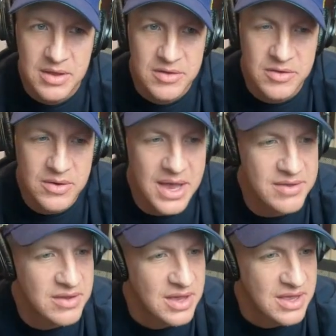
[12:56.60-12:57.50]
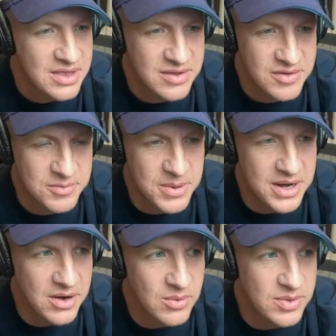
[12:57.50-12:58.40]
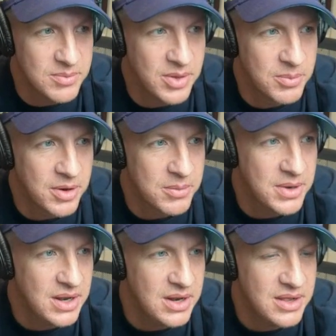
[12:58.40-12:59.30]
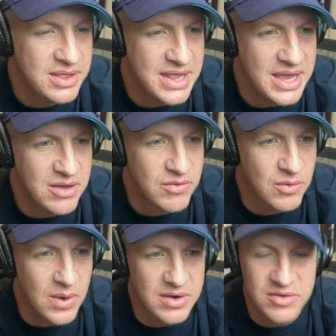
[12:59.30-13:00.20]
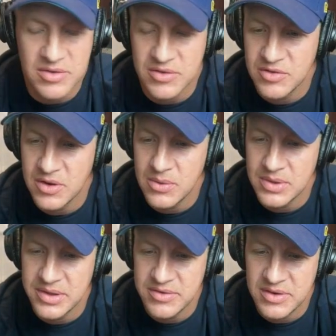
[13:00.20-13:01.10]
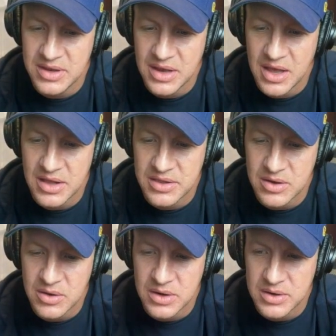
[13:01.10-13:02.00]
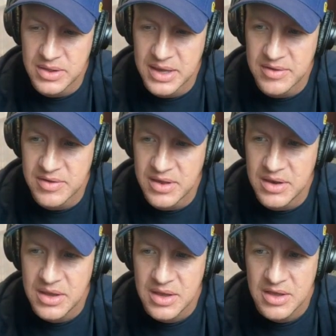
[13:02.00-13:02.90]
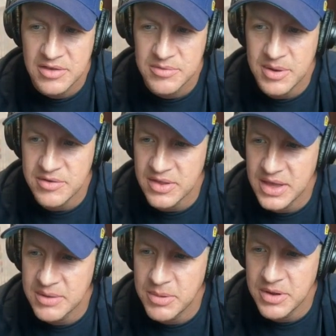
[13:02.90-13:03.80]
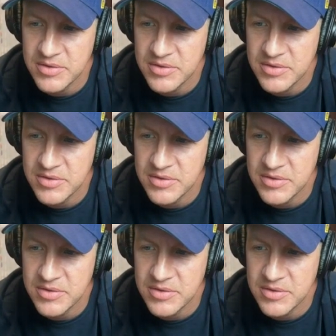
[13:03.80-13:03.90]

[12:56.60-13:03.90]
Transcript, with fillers: So, guys, this has been Eric with the Miller Park Minute. Thank you for watching the show, listening on the audio. Like I said, smash that like button,